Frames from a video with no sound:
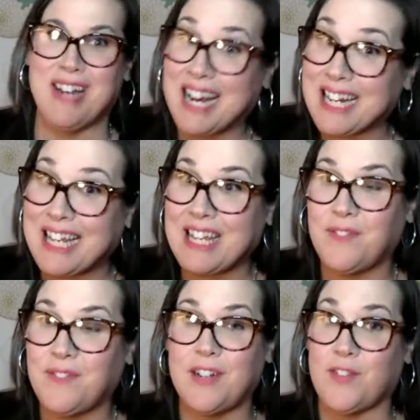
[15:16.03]
not
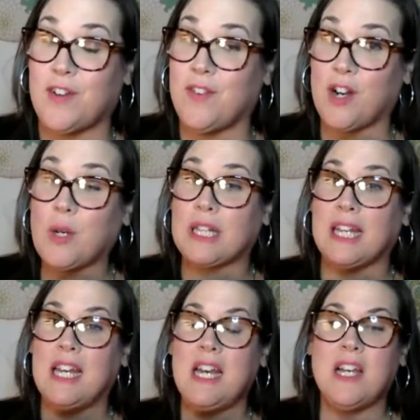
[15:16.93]
going to get very far very
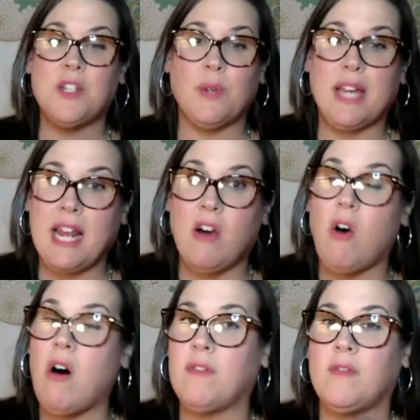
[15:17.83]
quickly. So
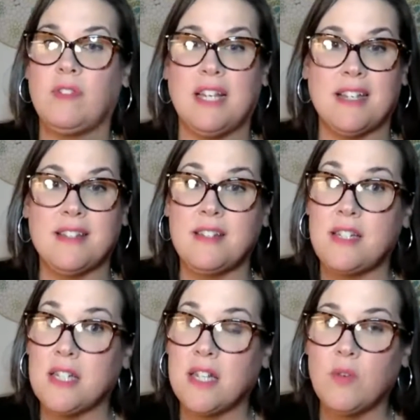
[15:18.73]
getting off of
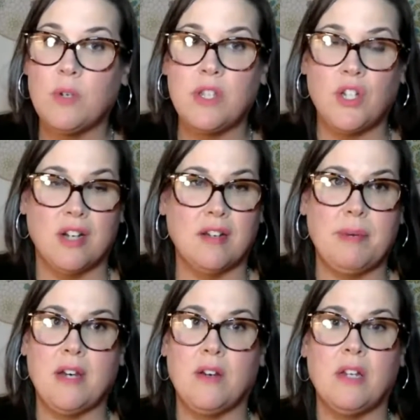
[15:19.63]
lists, dealing with
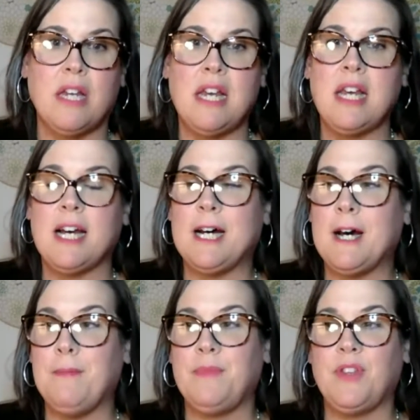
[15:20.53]
junk mail.
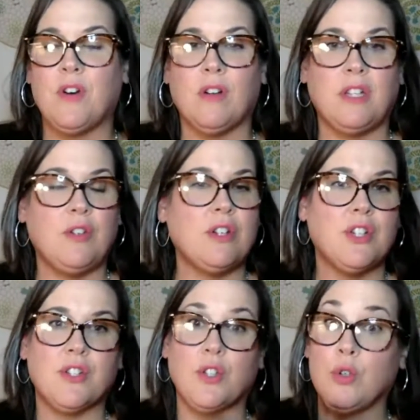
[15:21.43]

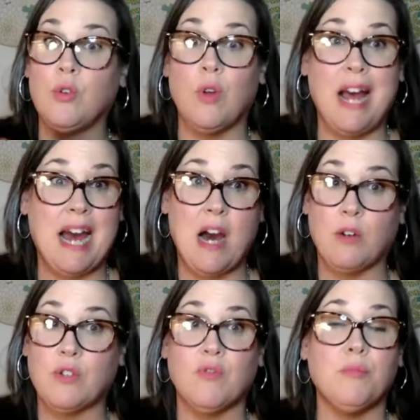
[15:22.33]
You can just Google
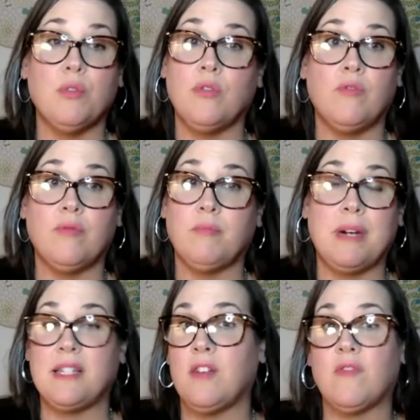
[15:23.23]
how to
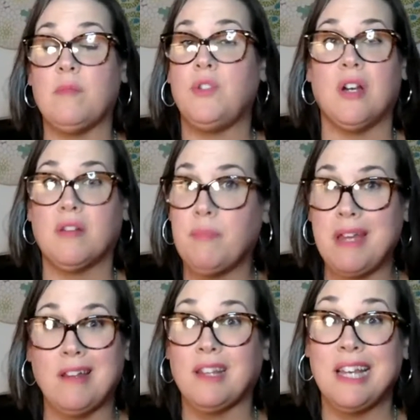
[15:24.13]
remove myself from
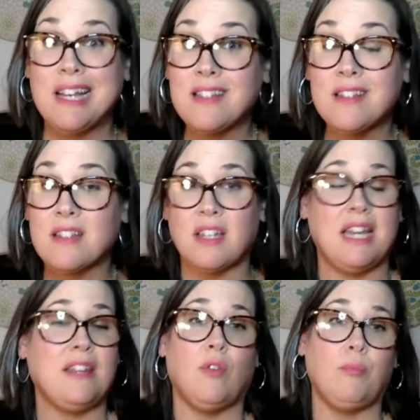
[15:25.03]
junk mail
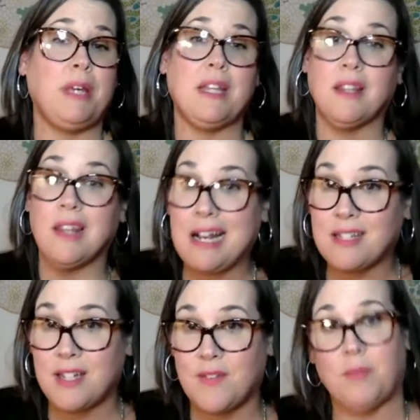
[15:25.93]
lists, and there'll be
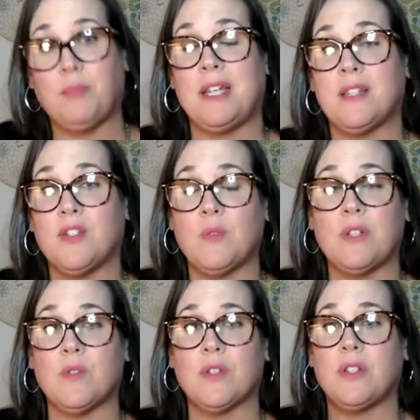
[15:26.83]
lots of different
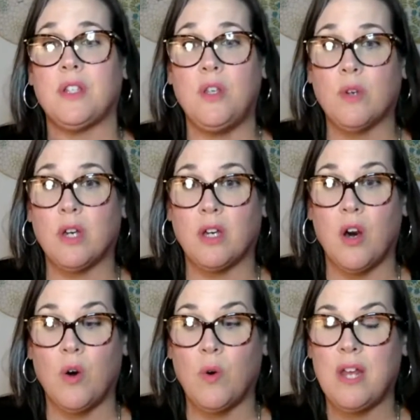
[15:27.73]
places, resources that you
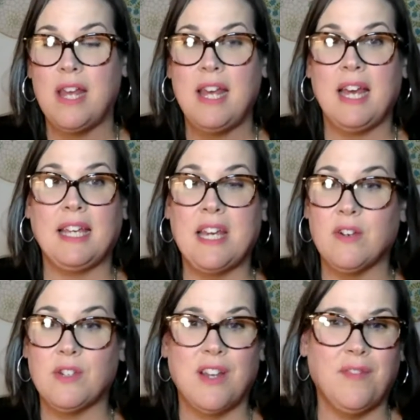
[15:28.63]
can go
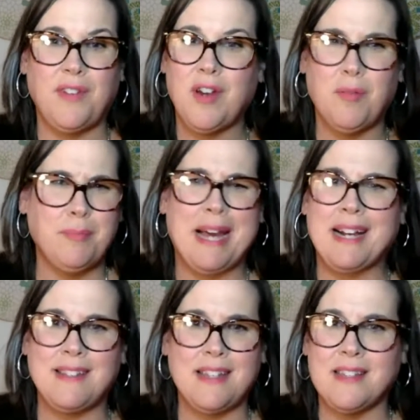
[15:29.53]
and get yourself,
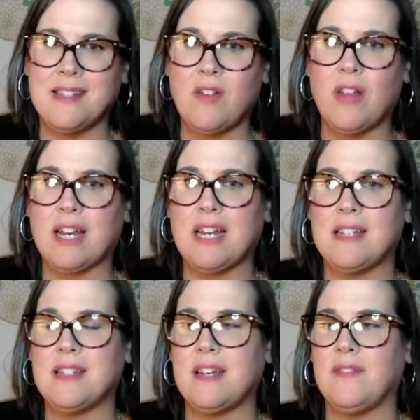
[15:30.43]
magazines and all
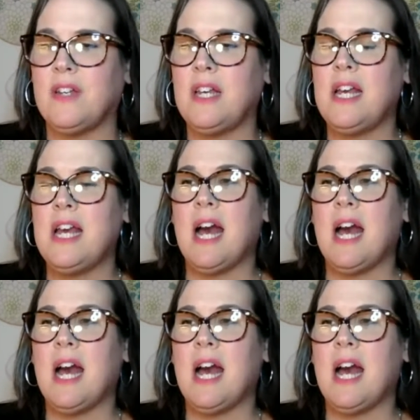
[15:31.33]
that kind of stuff.